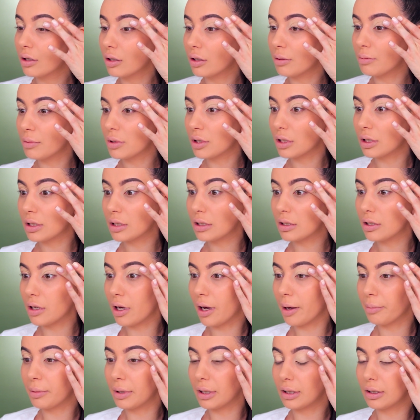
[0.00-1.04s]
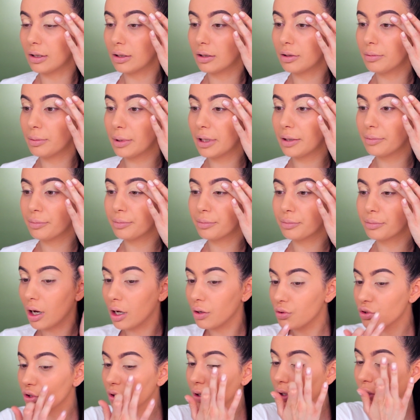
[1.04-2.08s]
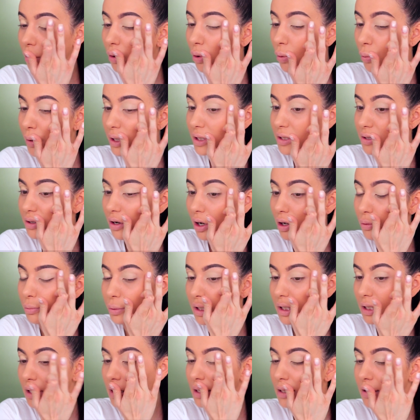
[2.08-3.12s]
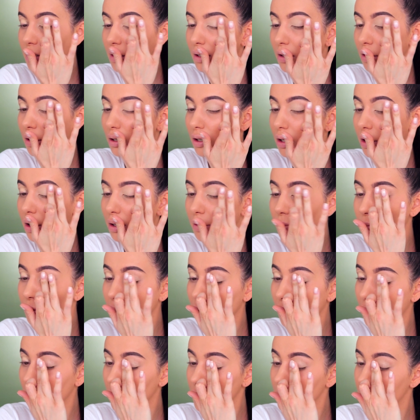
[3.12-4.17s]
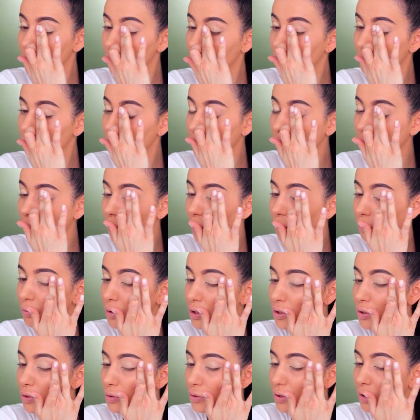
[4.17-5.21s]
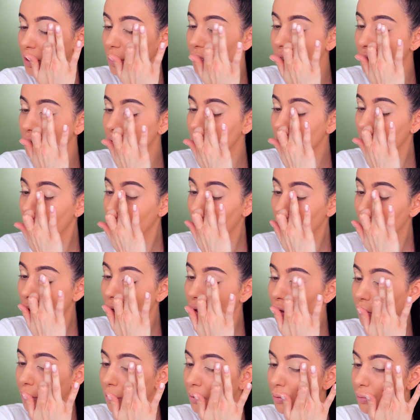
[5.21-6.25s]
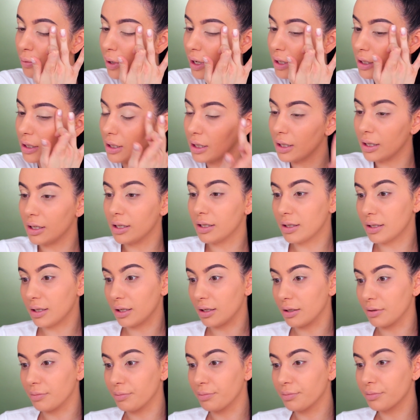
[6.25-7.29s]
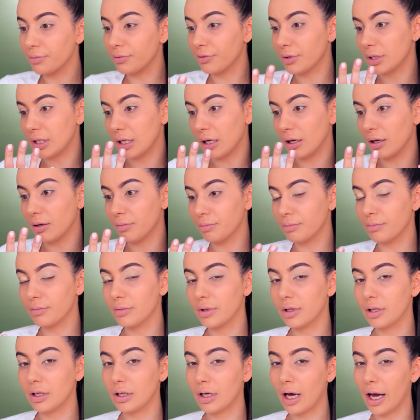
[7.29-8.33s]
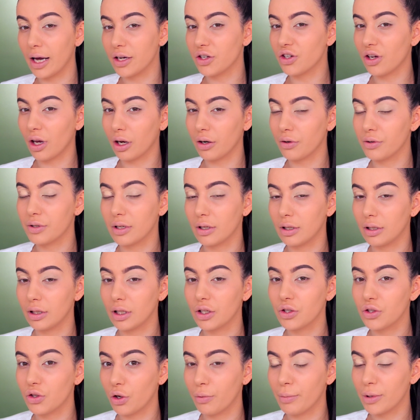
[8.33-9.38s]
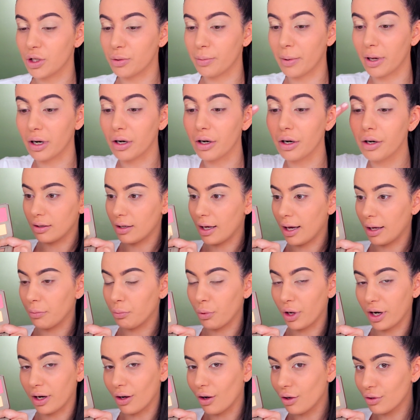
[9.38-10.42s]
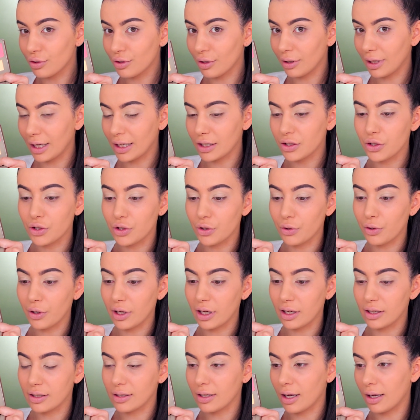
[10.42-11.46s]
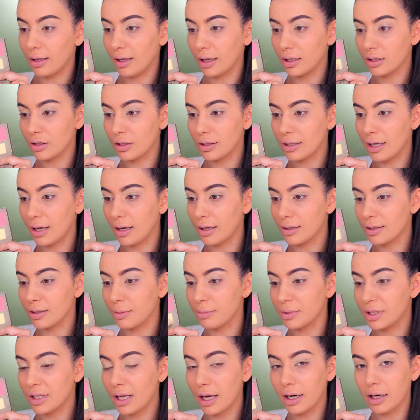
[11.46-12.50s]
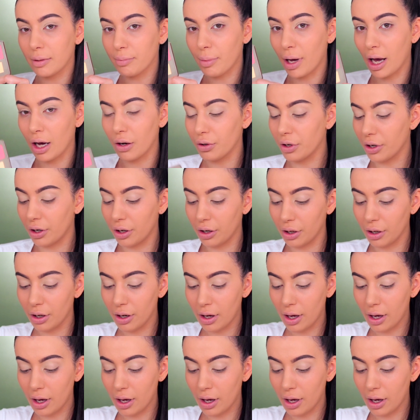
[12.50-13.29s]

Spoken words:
Let me just tap it a little bit. I usually always start with concealer because it really reduces the redness, and see, the eyeshadow is going to look so much better. And what I also like to do is I like to take some setting powder